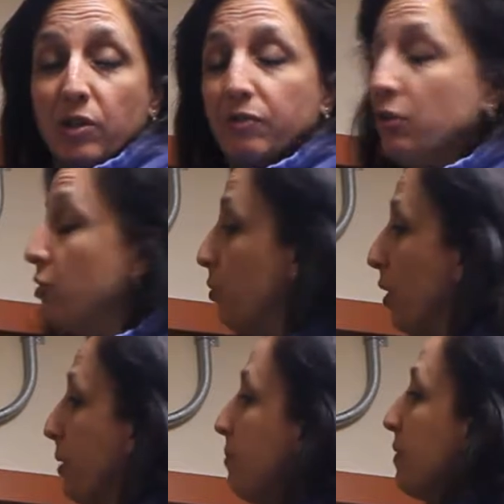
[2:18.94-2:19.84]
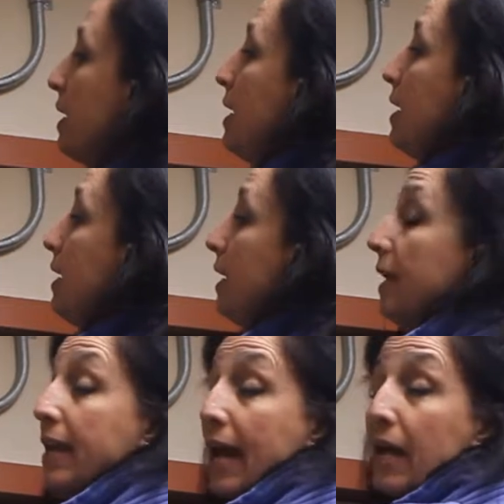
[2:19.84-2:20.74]
of the door.
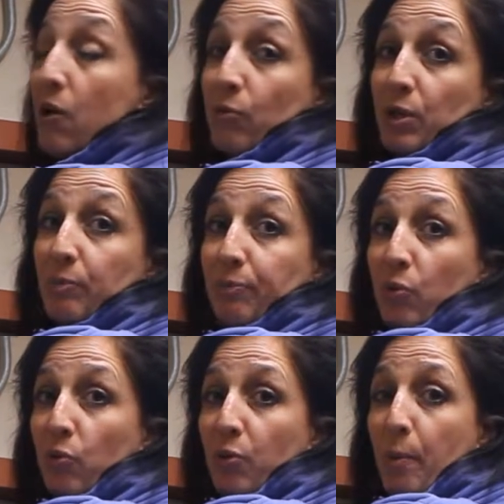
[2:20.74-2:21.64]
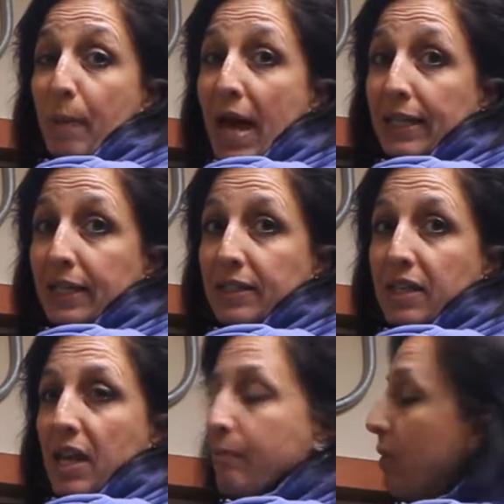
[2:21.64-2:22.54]
Now we're going to pull the backing
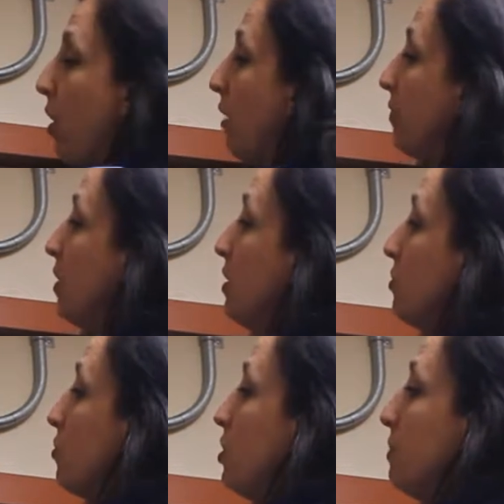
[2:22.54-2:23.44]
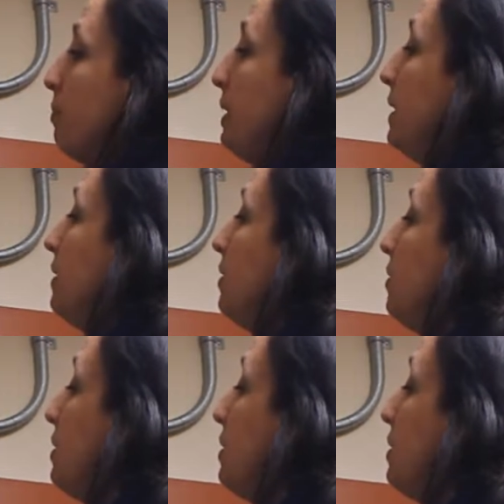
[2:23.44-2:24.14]
tape off. So you just peel